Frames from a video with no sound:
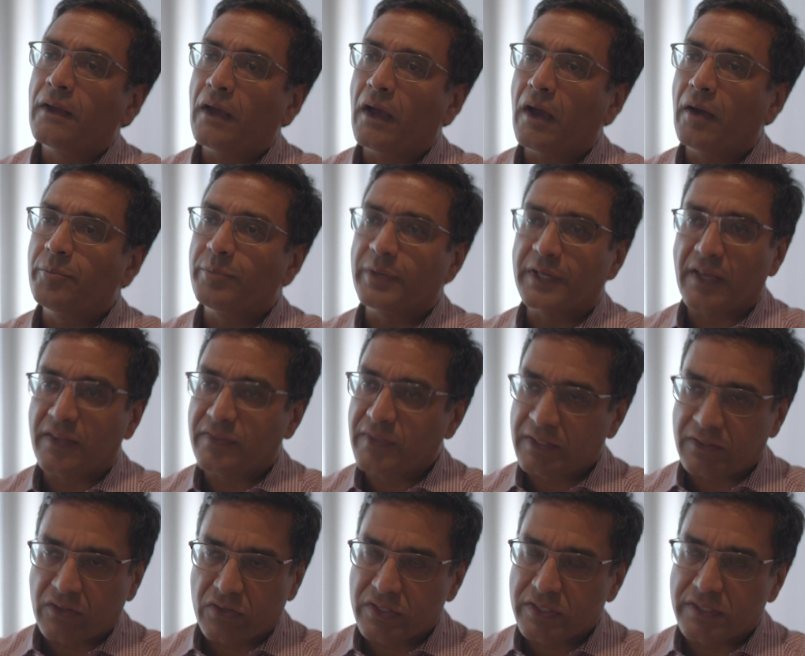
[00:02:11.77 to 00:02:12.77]
but I
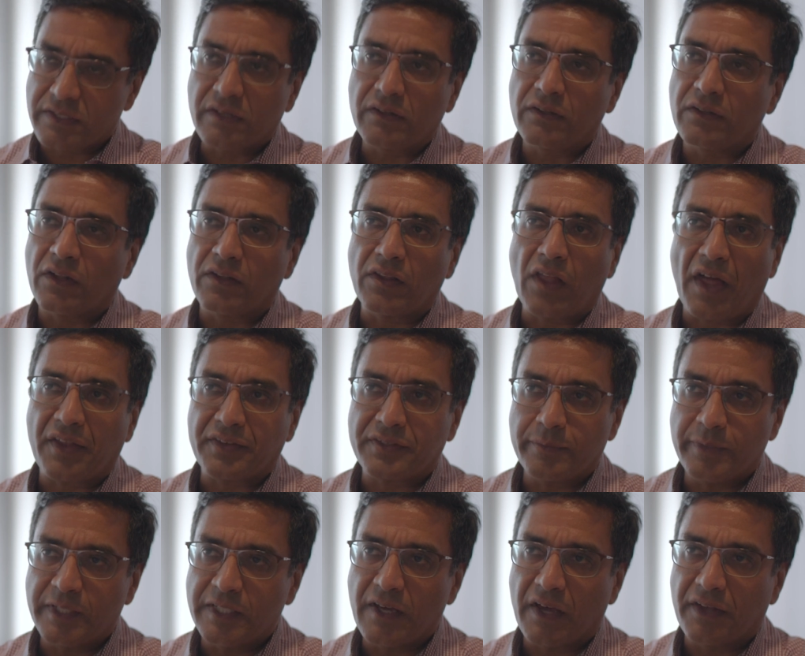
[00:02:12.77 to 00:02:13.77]
think there's still a lot
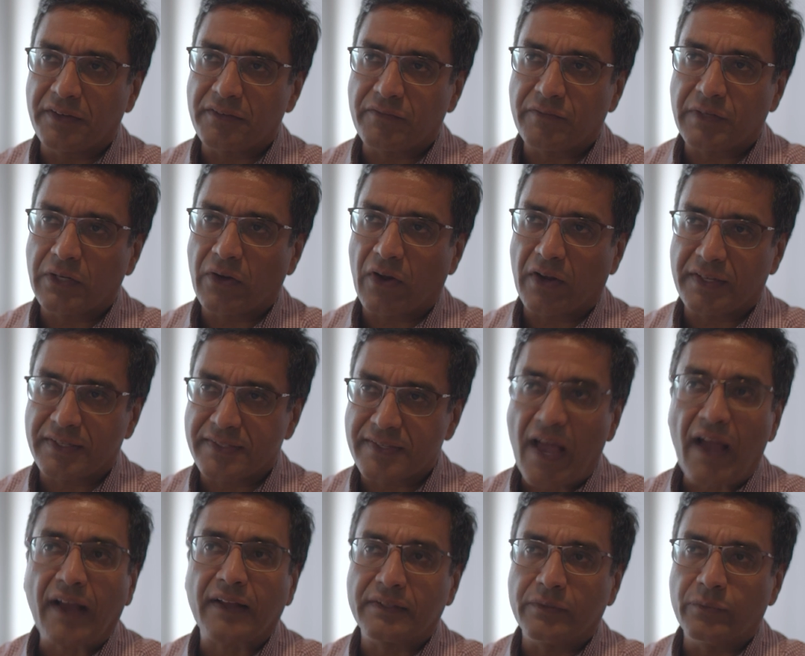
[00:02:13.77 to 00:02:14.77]
to be done to figure out
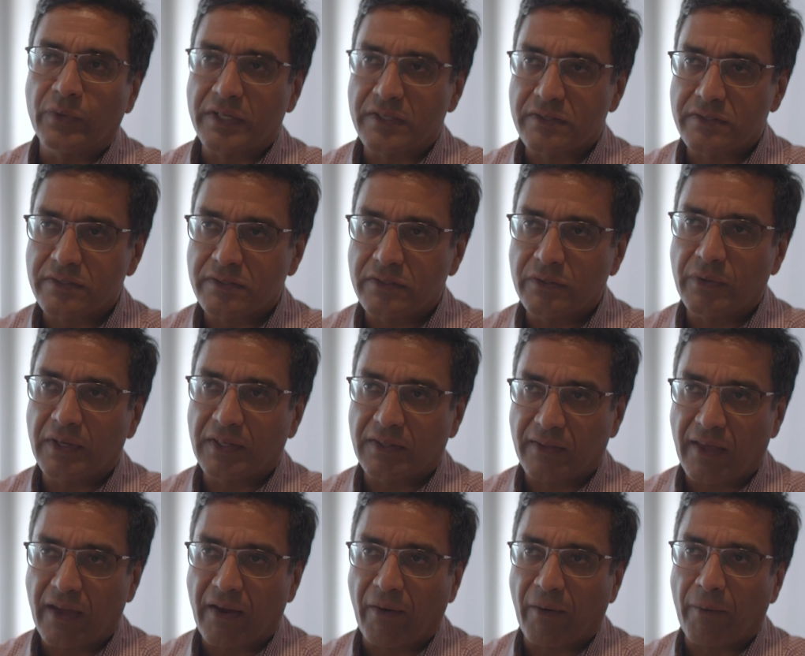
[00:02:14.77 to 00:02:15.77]
exactly what it's
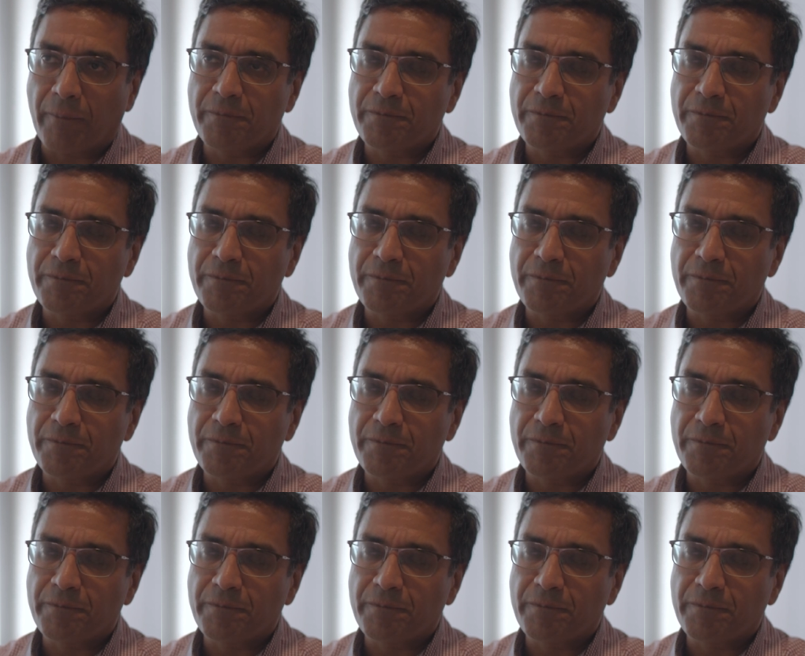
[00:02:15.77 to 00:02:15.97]
doing there.